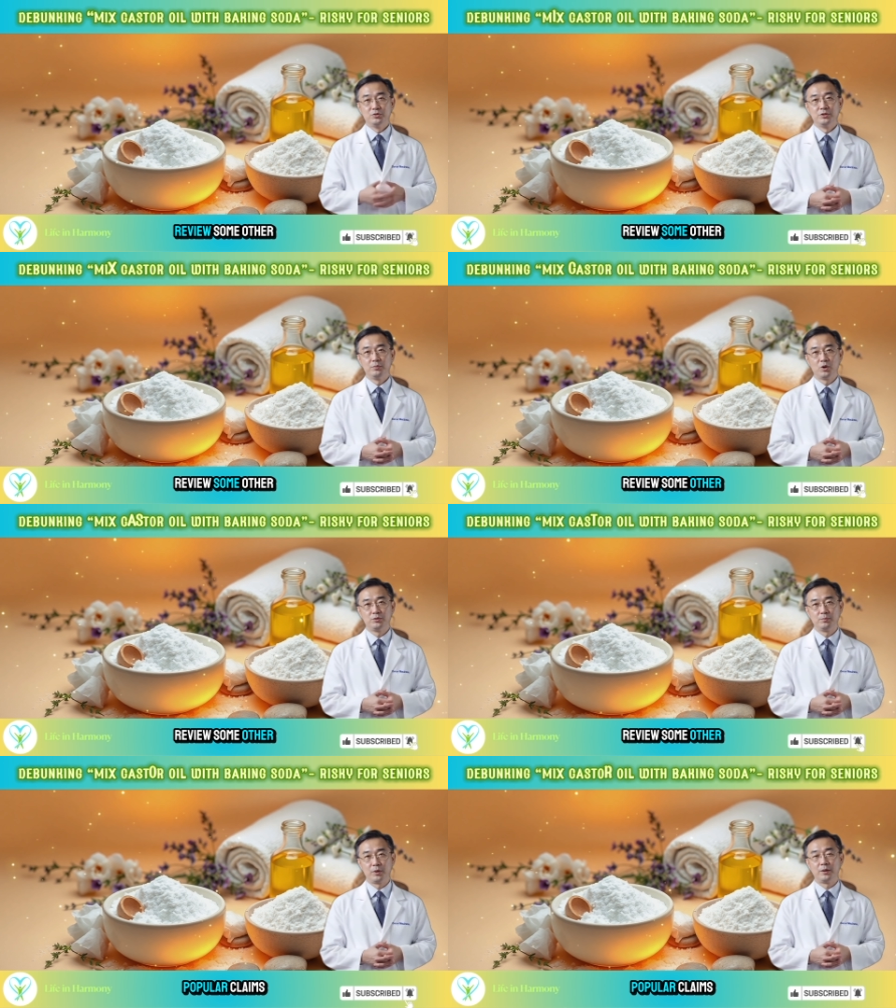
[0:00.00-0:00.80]
some
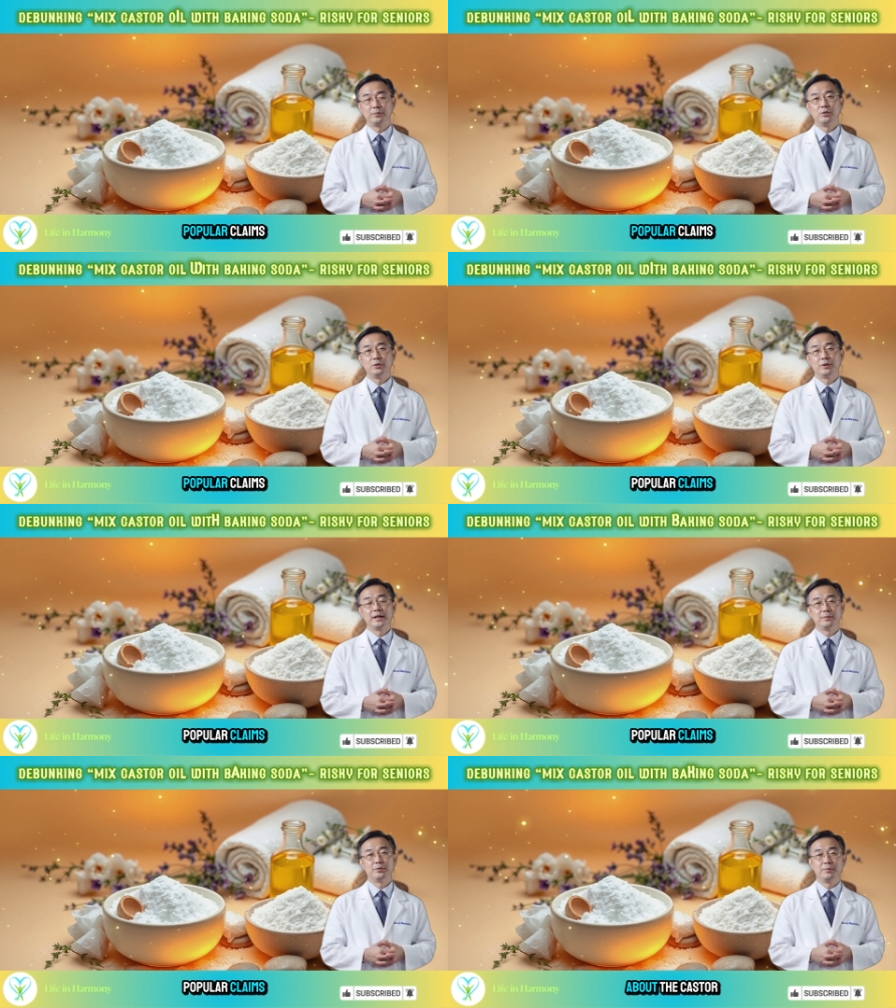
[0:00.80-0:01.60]
other popular
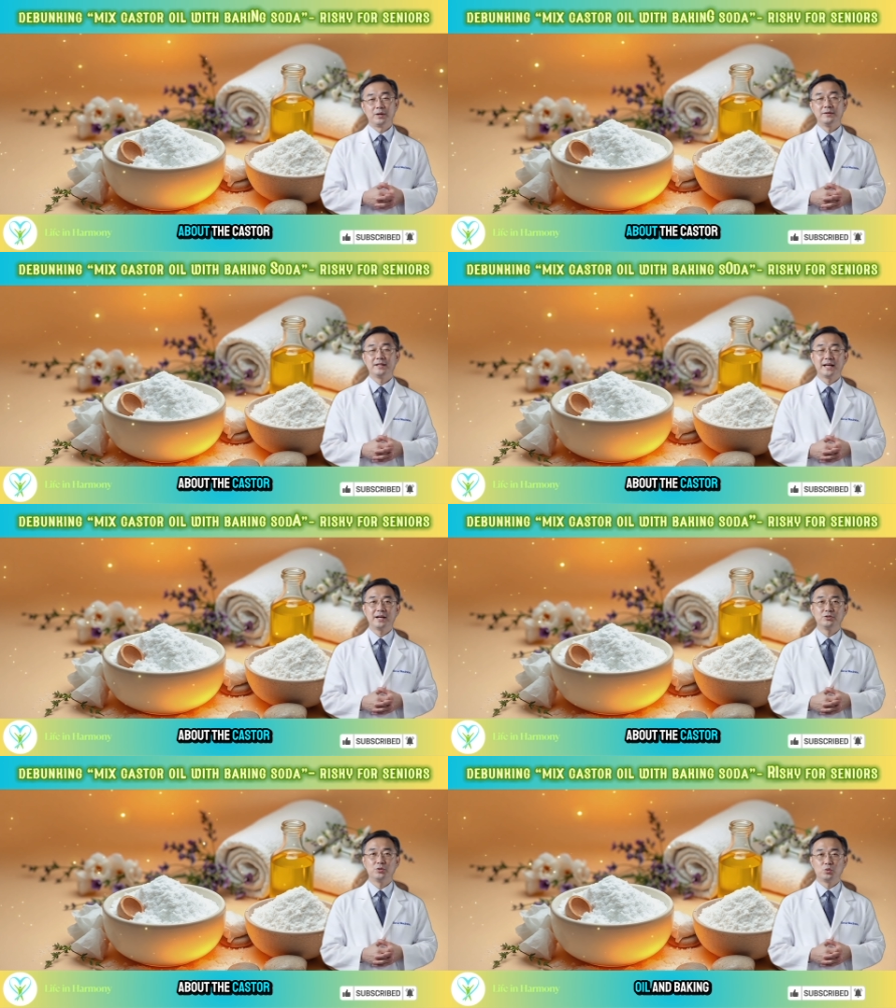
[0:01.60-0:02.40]
claims about the
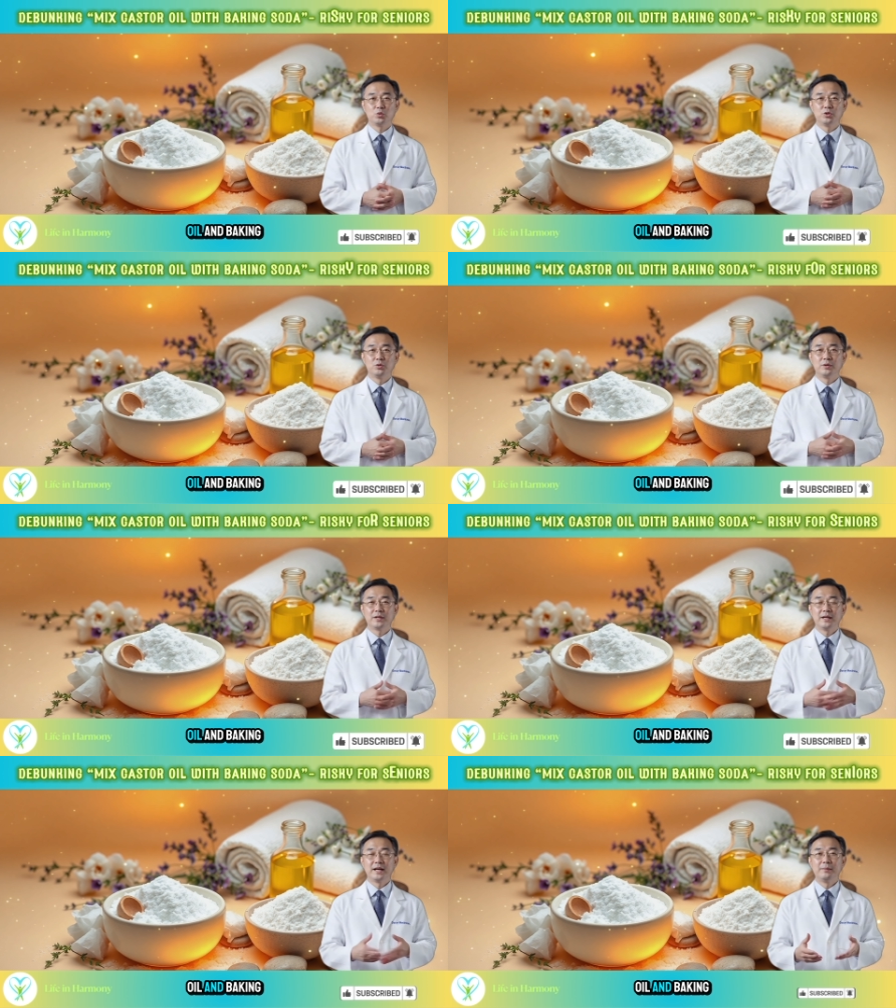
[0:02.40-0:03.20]
castor oil
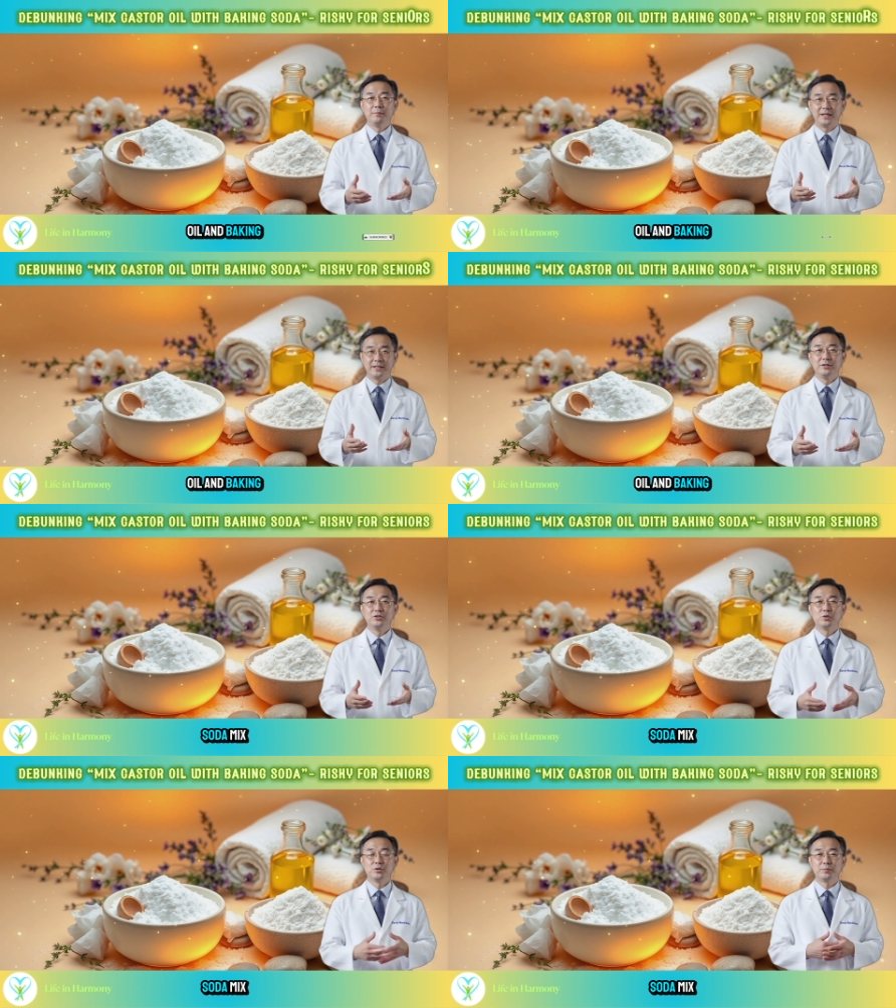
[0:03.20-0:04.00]
and baking
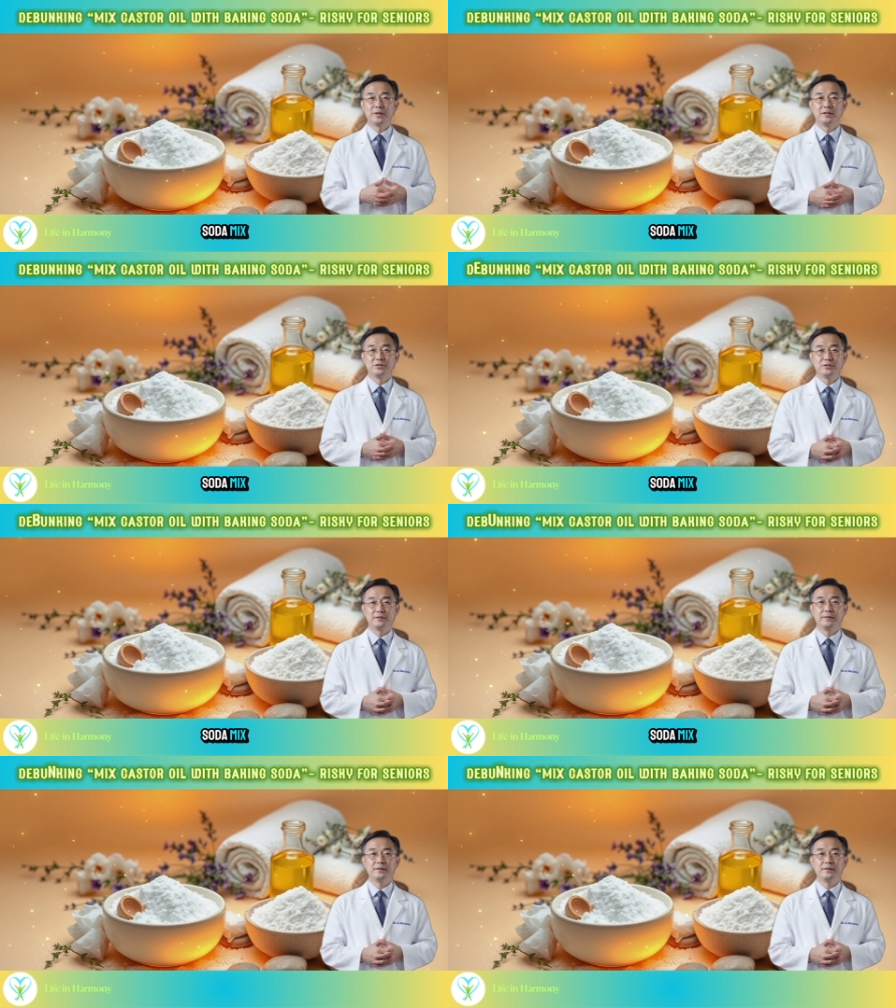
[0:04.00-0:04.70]
soda mix,